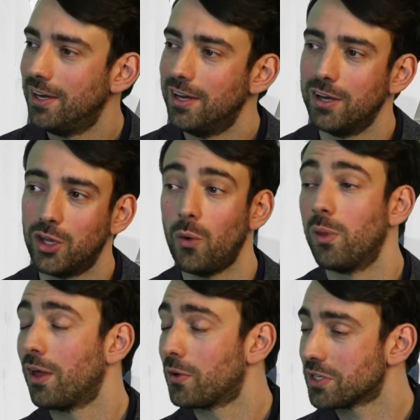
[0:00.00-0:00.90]
And going
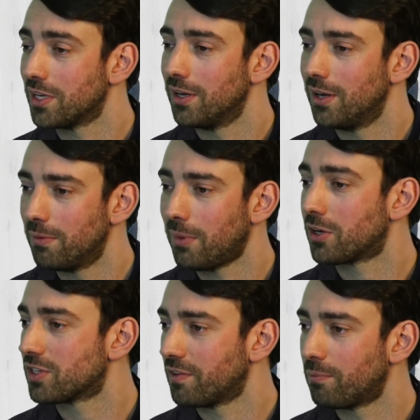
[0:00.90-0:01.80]
there as a
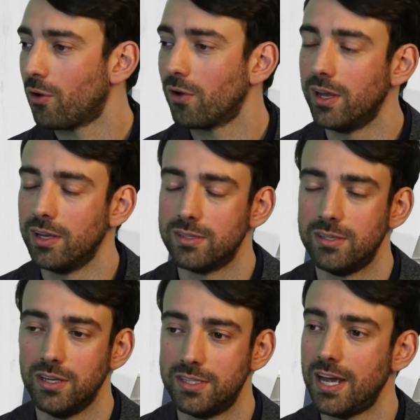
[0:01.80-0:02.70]
Microsoft employee,
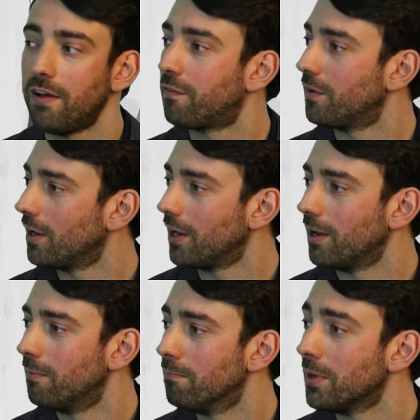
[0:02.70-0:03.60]
you're
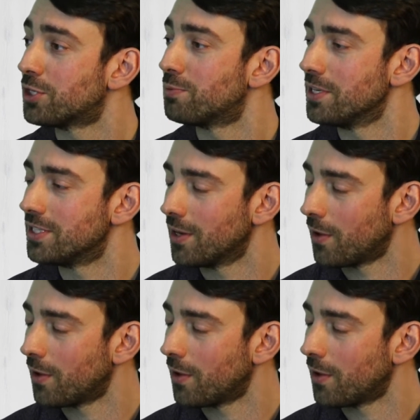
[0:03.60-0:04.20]
definitely much busier.